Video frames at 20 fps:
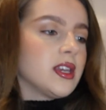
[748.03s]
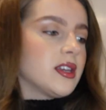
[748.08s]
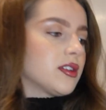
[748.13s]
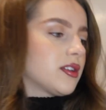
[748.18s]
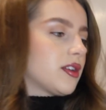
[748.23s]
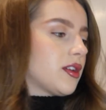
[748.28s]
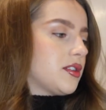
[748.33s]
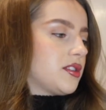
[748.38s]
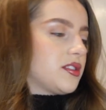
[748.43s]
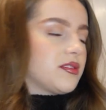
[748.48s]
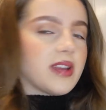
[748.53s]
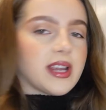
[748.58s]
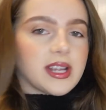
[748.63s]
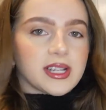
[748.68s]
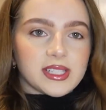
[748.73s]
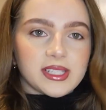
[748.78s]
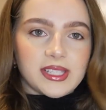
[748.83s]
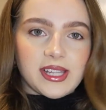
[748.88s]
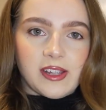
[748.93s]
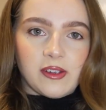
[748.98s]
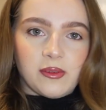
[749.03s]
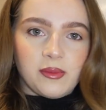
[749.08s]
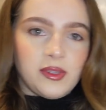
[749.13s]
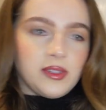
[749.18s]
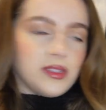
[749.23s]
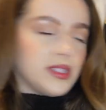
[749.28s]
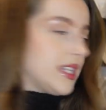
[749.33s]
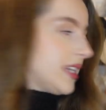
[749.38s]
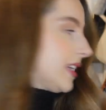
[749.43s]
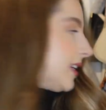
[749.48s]
Cosrx Snail
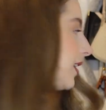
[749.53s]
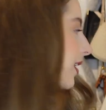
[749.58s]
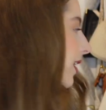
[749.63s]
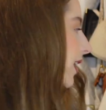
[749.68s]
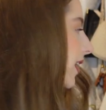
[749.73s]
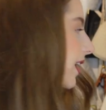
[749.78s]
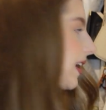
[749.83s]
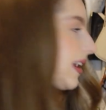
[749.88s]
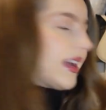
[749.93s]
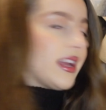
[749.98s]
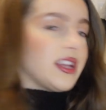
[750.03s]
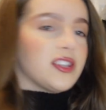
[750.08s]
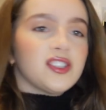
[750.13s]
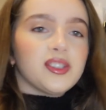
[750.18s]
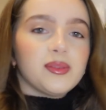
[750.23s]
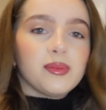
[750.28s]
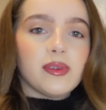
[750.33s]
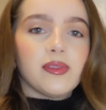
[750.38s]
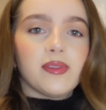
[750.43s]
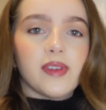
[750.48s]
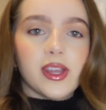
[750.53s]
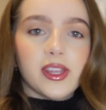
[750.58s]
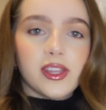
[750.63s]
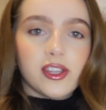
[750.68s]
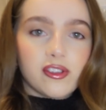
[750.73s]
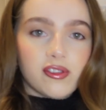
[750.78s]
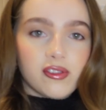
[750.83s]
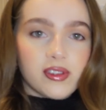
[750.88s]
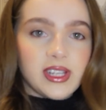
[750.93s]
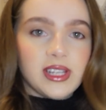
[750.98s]
Mucin. I actually prefer the
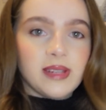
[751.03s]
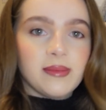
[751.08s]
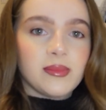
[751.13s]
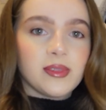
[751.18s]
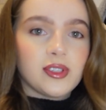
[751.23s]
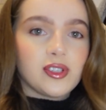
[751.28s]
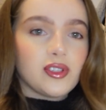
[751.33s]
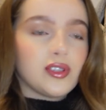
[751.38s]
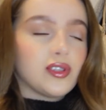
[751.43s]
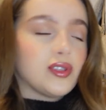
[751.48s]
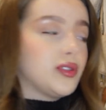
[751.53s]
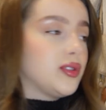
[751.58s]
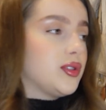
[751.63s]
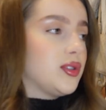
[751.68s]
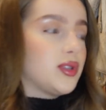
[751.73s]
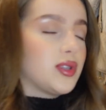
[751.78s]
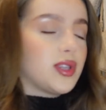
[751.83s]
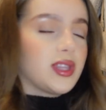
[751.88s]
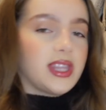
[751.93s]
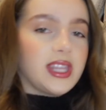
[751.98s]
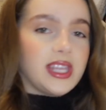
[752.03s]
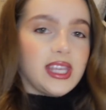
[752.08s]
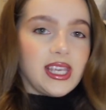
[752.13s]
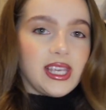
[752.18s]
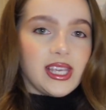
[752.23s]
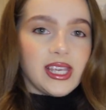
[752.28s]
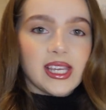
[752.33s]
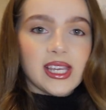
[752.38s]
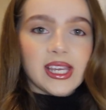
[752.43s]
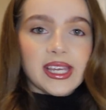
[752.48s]
cream to the